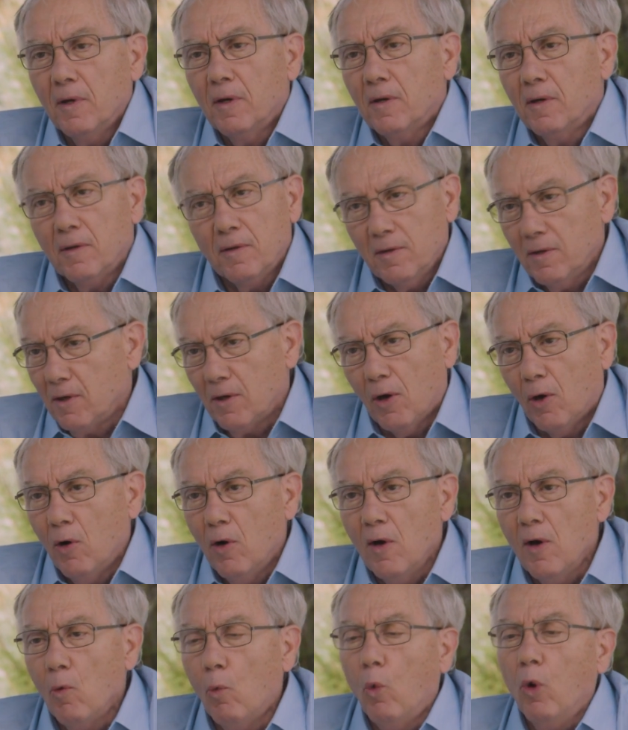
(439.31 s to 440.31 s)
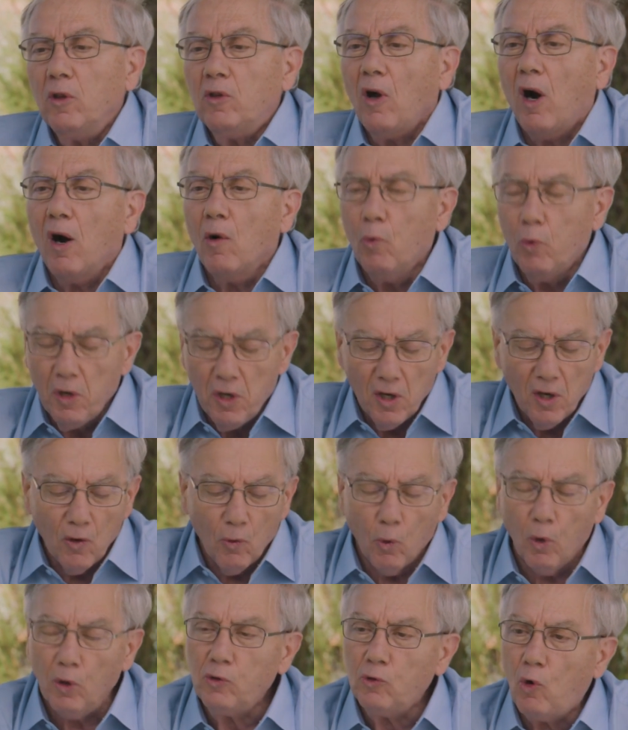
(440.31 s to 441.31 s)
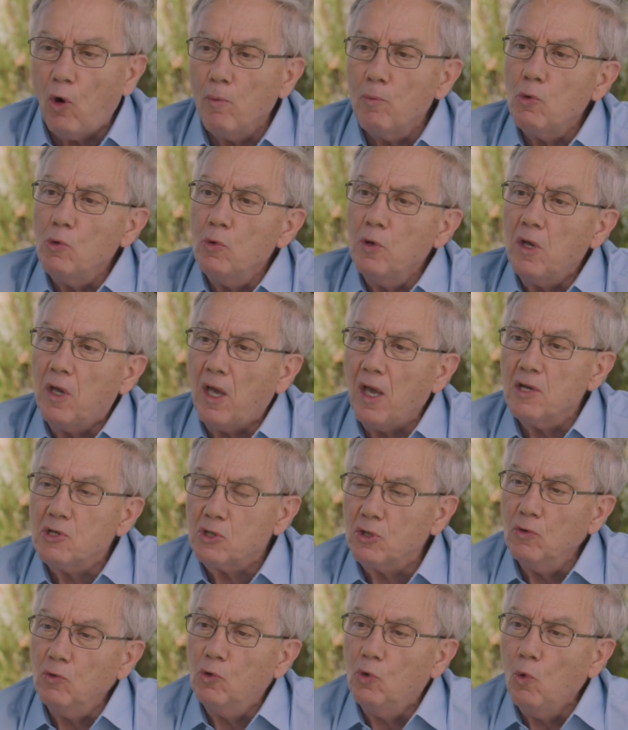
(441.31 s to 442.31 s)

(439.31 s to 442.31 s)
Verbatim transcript: uh, you know, what are we? What communication